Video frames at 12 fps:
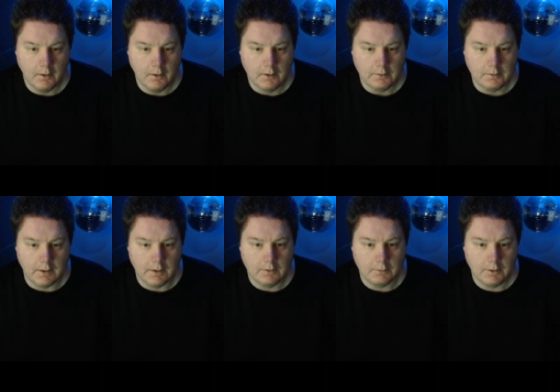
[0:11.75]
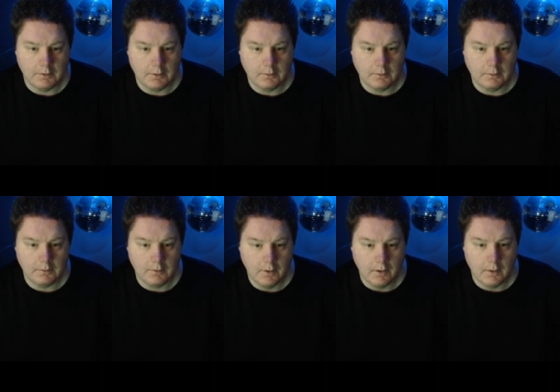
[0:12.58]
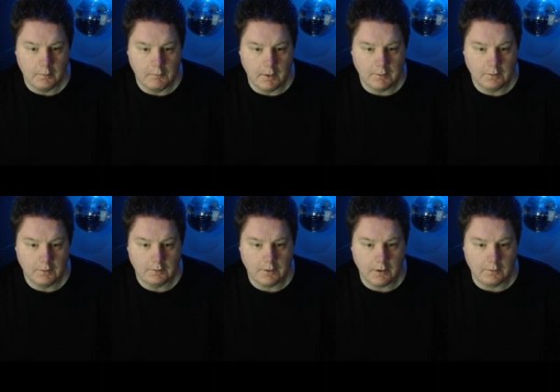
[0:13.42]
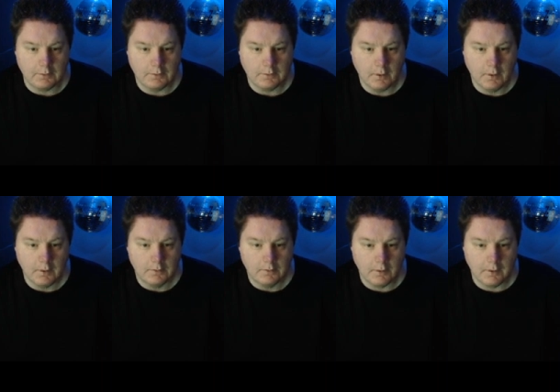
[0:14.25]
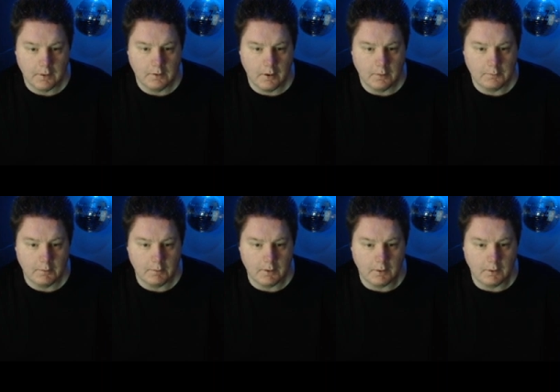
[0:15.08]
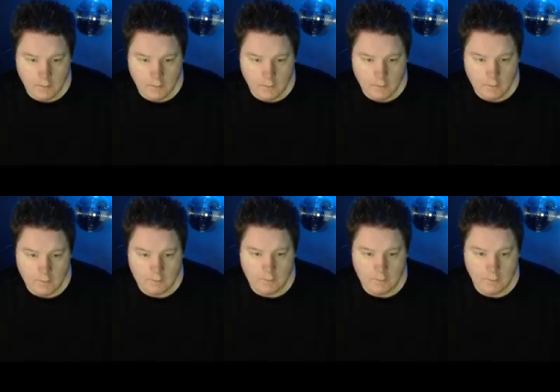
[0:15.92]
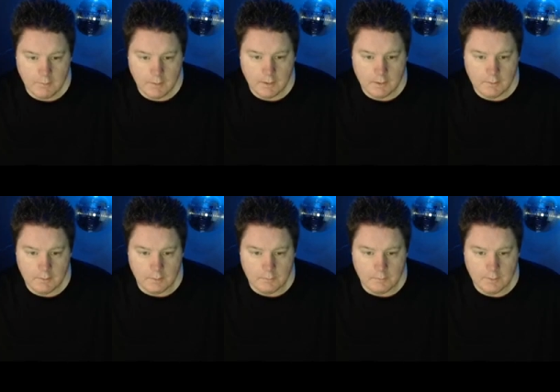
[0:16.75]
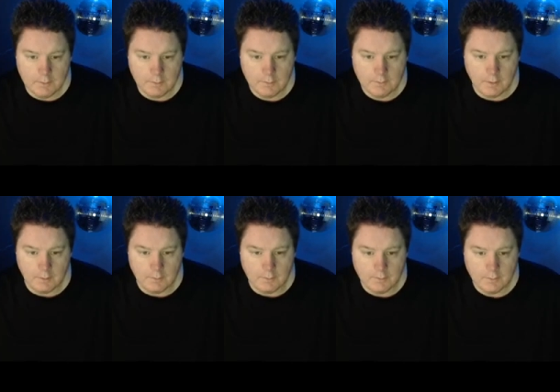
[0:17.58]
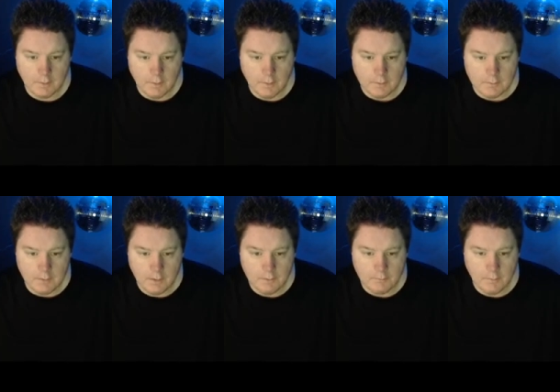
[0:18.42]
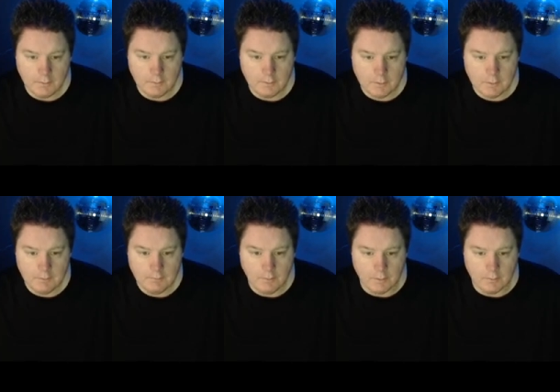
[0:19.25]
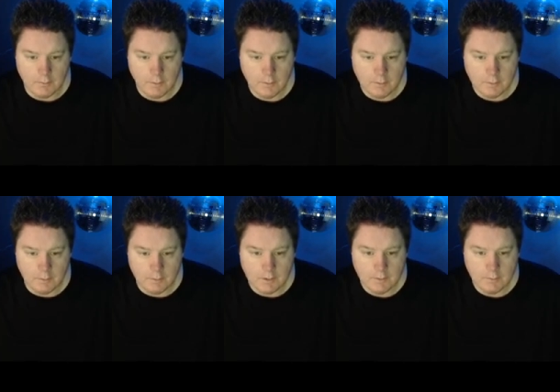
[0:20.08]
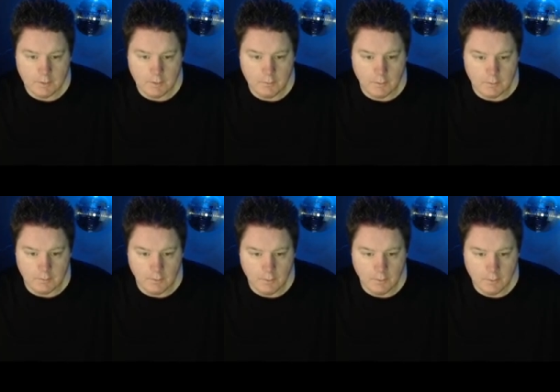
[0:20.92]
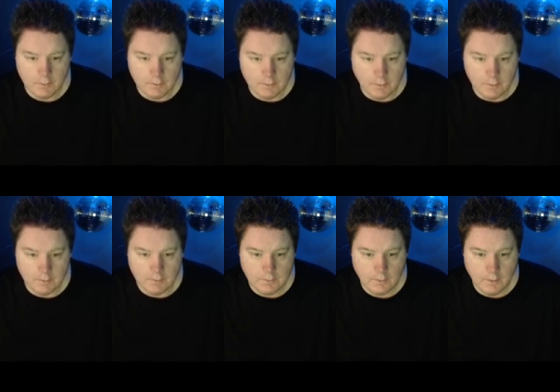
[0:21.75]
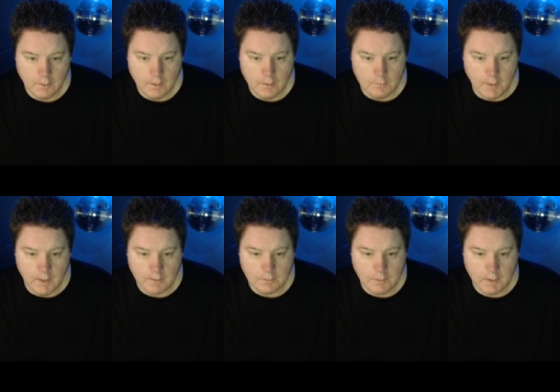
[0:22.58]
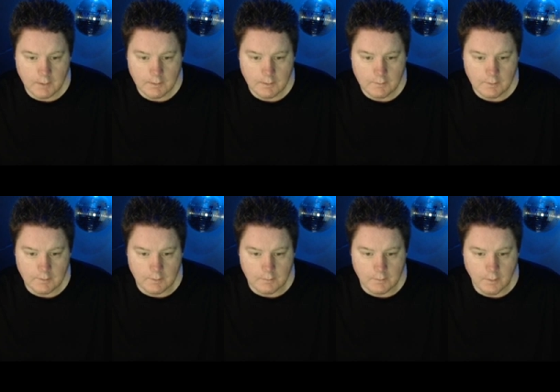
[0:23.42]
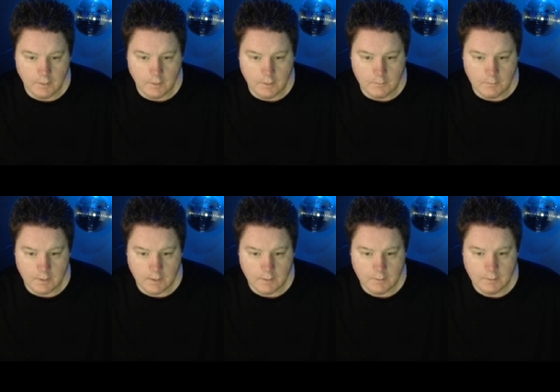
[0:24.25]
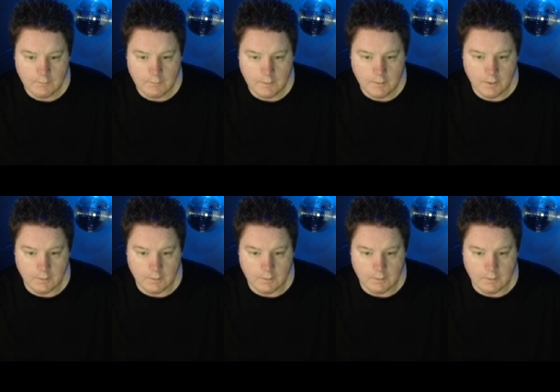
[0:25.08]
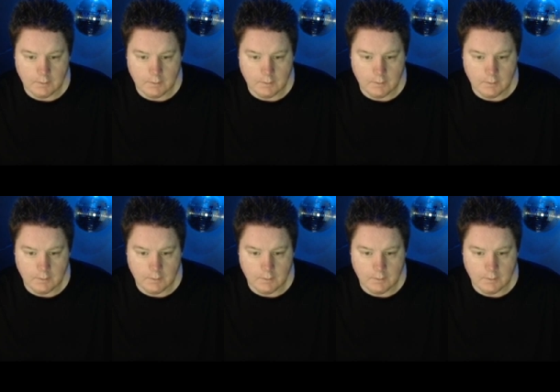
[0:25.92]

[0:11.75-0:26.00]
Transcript: Today's research, muscle cells. So let's hop to it here. Zooming in on muscle cells. Date March 24, 2021. Source, Max Planck Institute of Molecular Physiology.